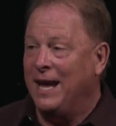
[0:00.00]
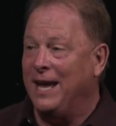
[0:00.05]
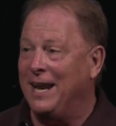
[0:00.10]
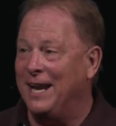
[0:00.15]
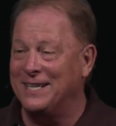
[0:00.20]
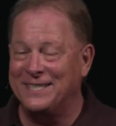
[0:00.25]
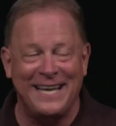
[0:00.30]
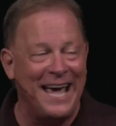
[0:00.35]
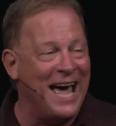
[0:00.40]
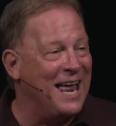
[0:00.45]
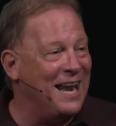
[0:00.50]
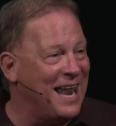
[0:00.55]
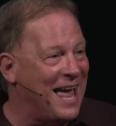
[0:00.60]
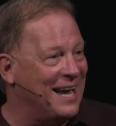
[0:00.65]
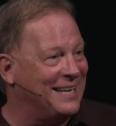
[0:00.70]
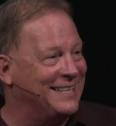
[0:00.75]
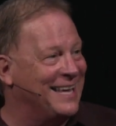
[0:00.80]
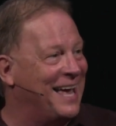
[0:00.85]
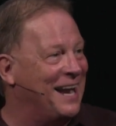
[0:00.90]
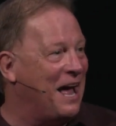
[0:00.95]
and it's kind kind
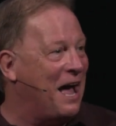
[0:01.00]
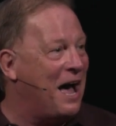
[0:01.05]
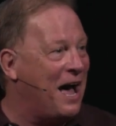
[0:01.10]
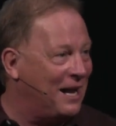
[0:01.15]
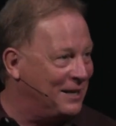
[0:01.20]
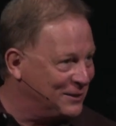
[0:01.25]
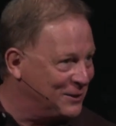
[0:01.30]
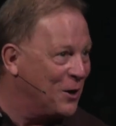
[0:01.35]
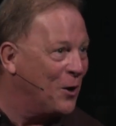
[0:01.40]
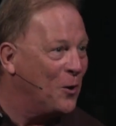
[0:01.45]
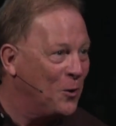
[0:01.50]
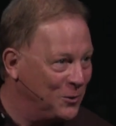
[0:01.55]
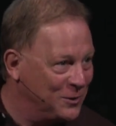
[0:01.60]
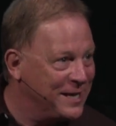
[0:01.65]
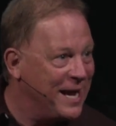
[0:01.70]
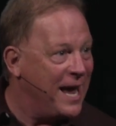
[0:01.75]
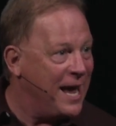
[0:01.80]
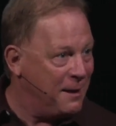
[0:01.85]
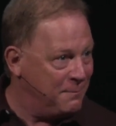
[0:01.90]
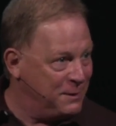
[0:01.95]
of like that hot
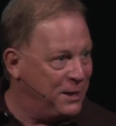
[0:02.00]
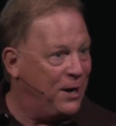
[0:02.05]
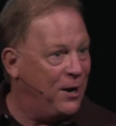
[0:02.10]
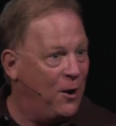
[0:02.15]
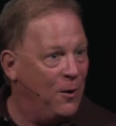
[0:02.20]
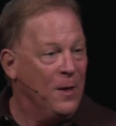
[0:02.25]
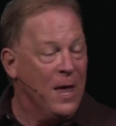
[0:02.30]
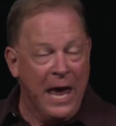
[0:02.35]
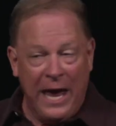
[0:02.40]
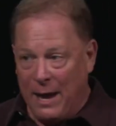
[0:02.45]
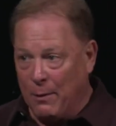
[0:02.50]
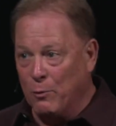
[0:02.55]
cold game, you know?